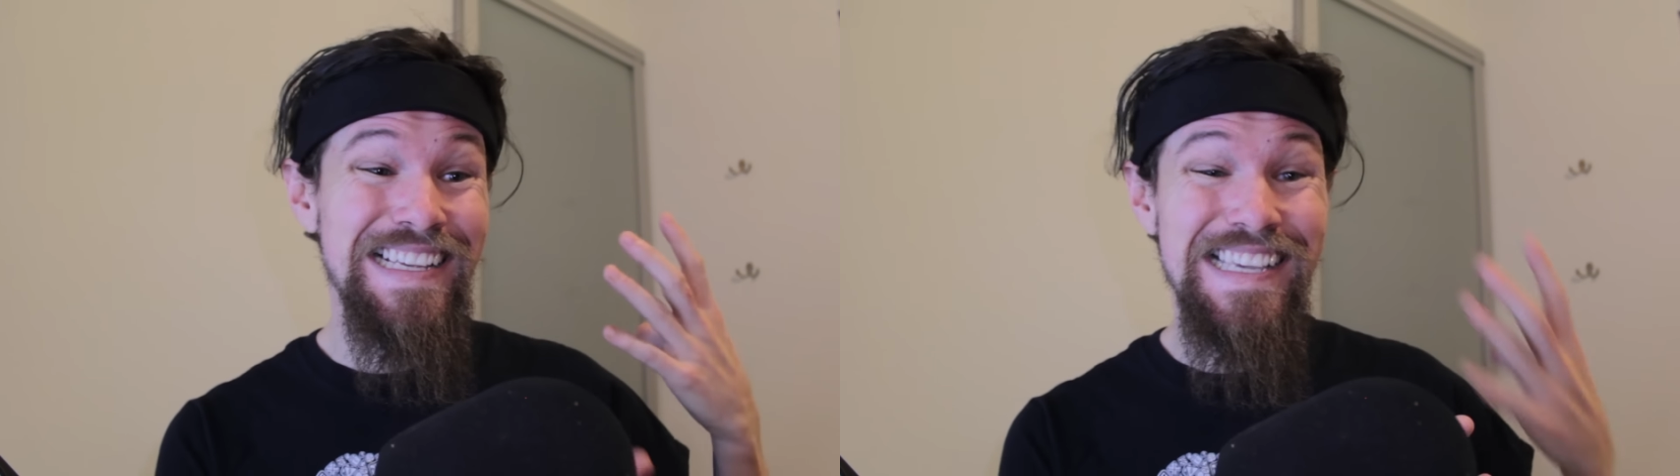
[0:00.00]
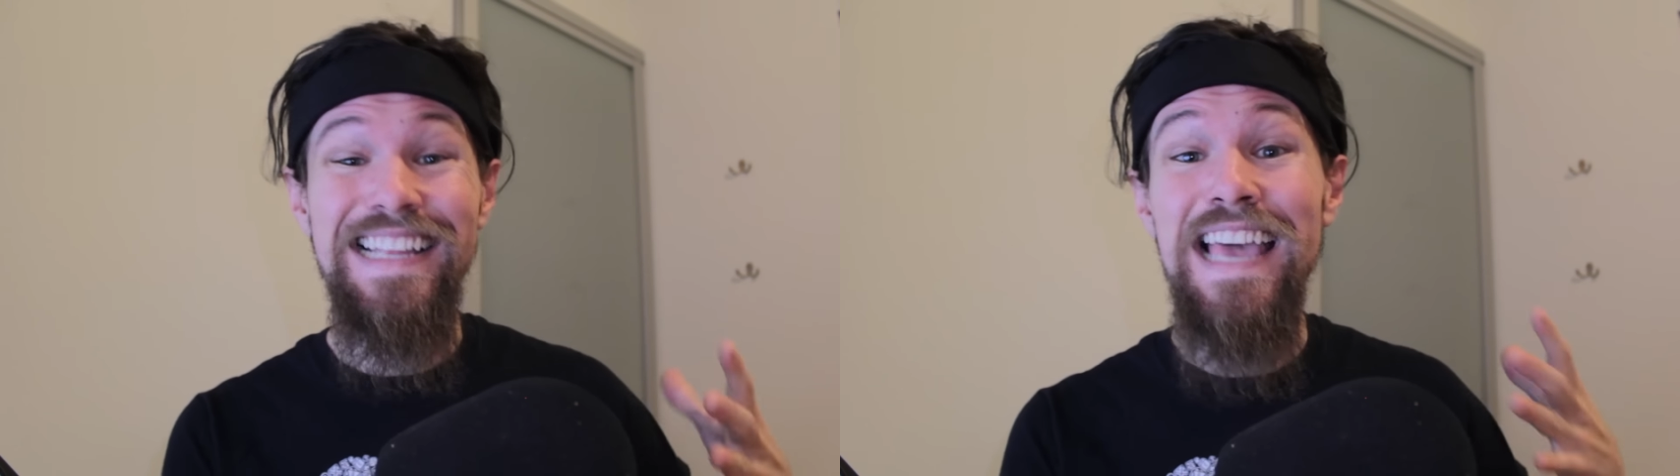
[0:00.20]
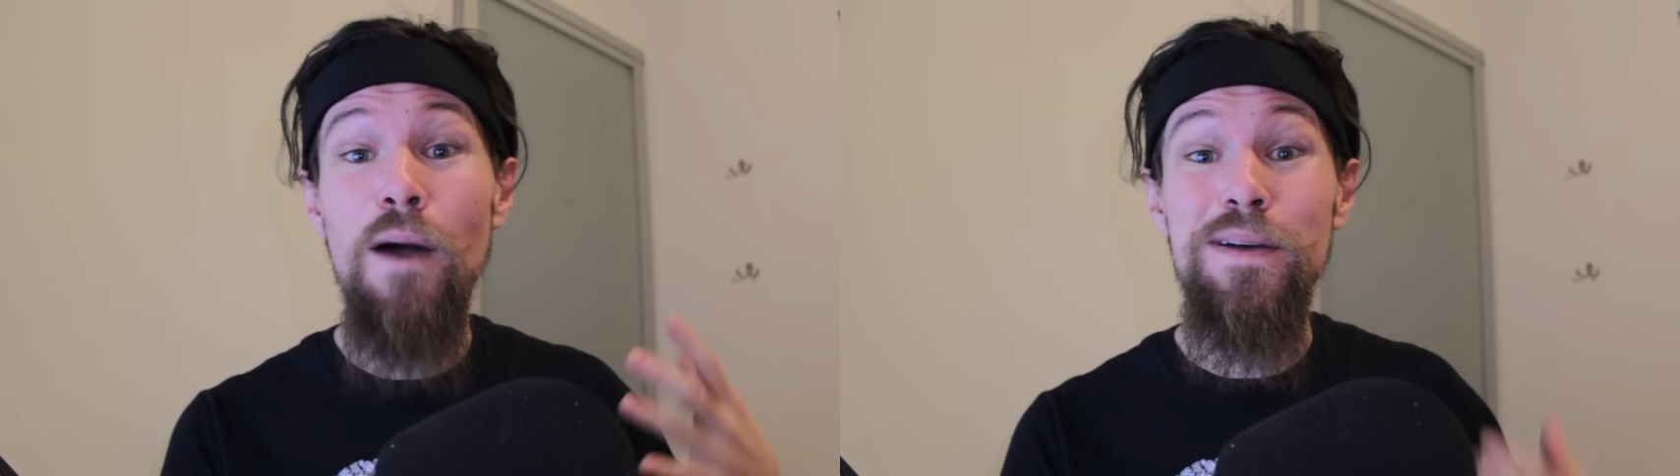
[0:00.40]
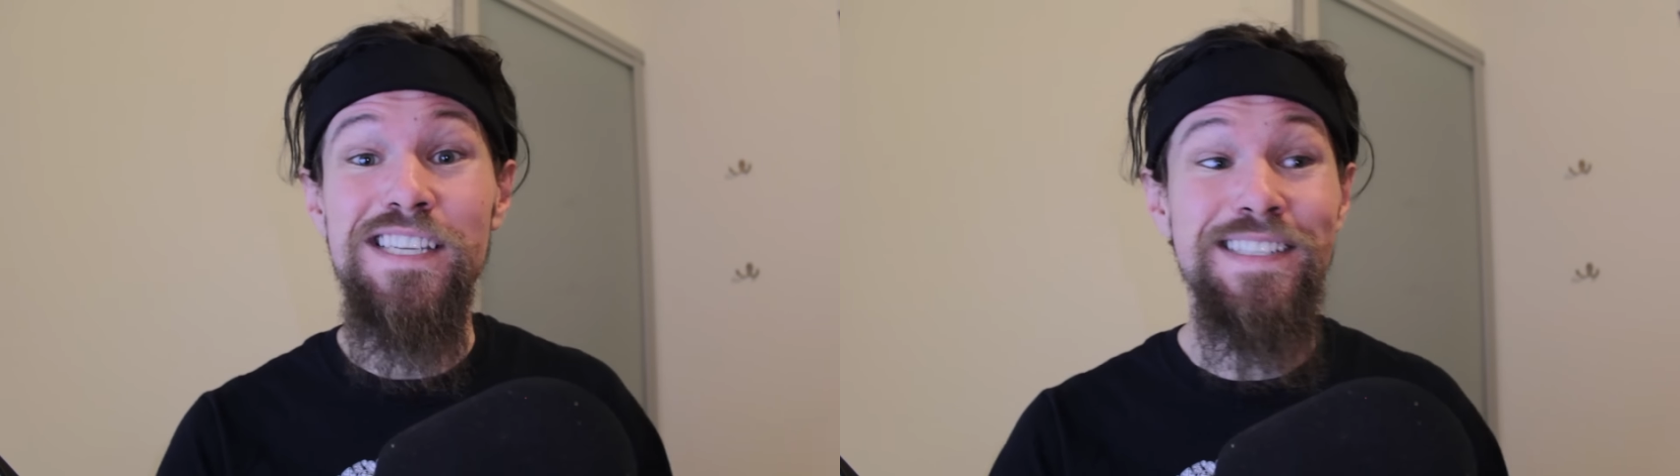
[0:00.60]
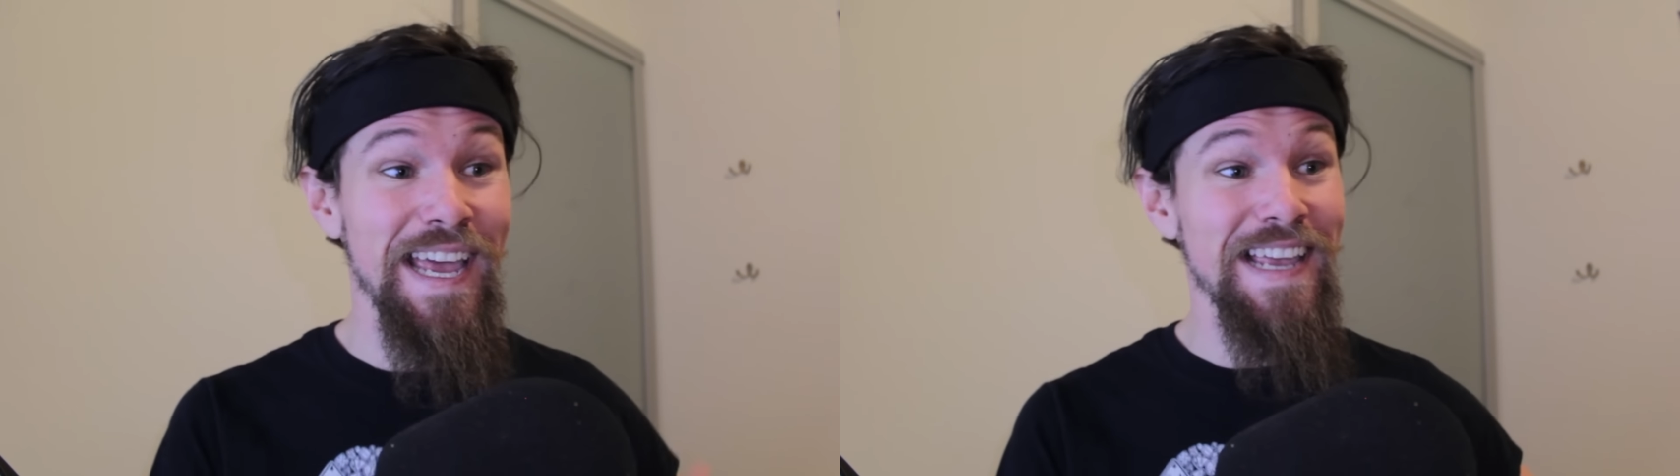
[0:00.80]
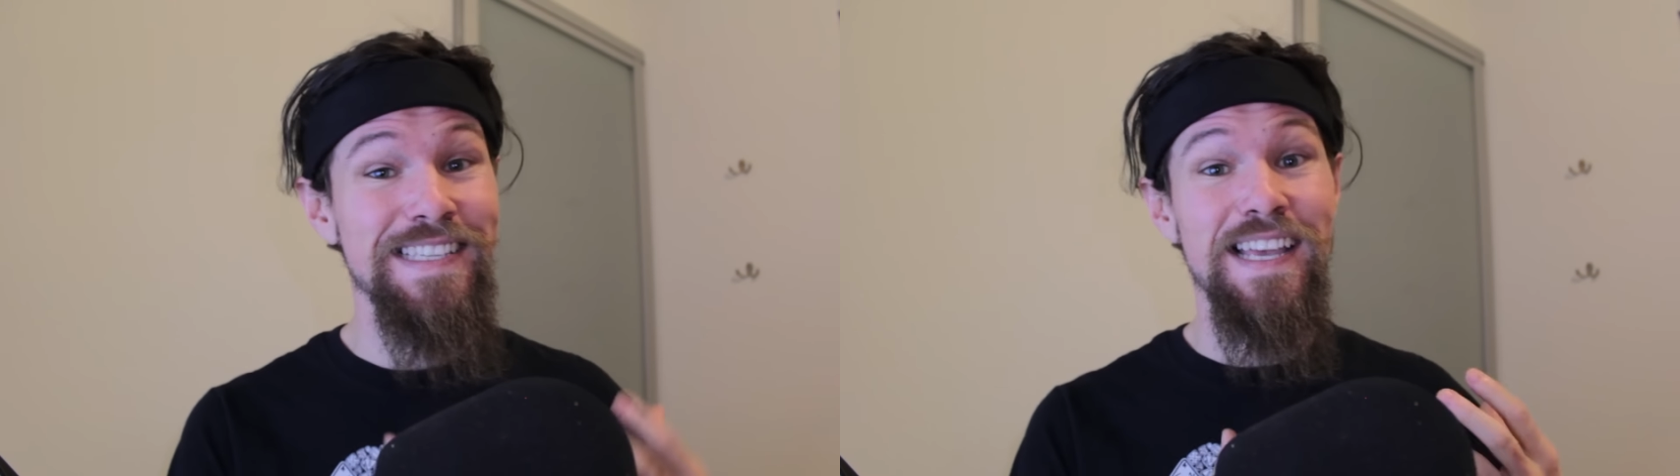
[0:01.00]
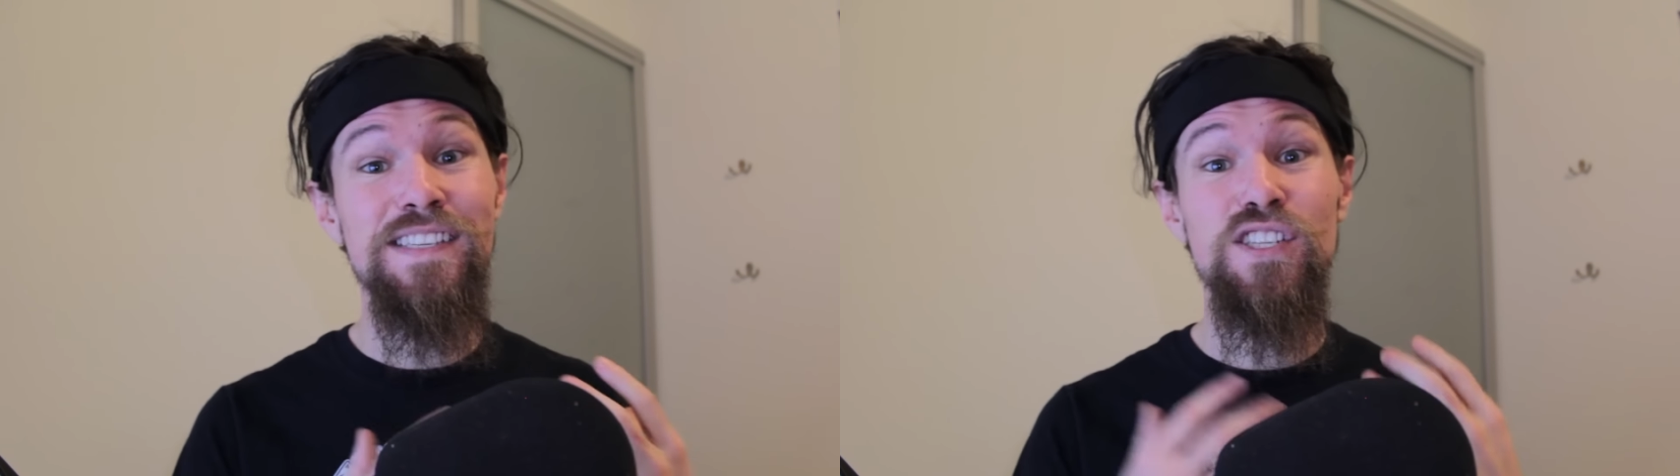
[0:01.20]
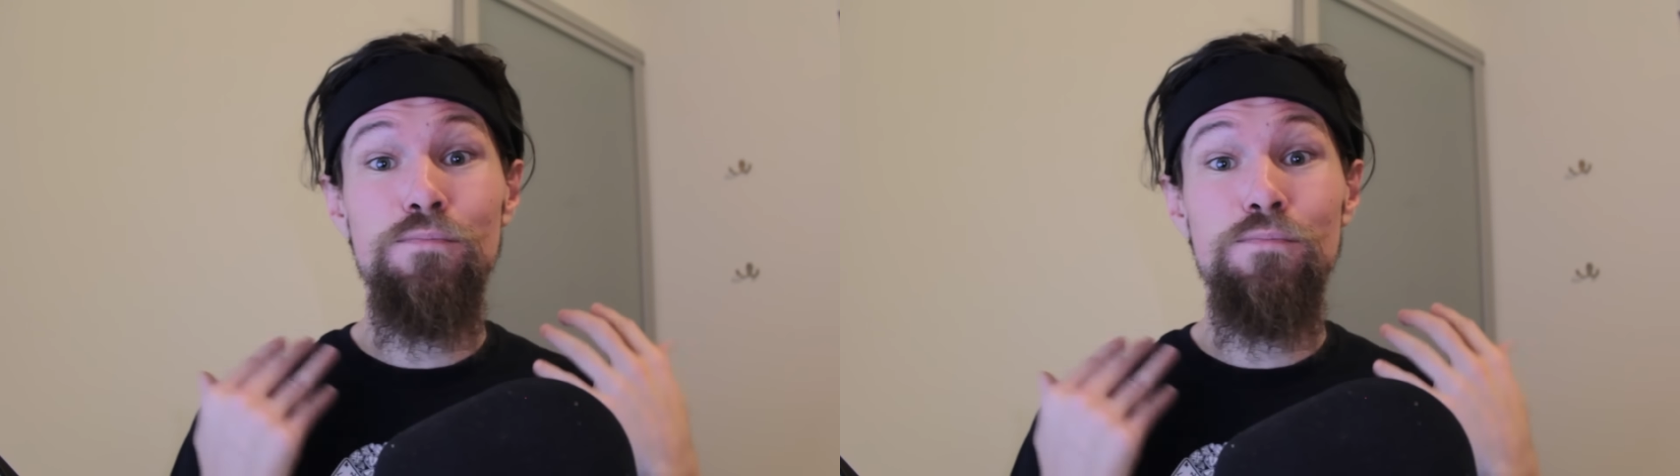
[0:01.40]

exactly how much it takes us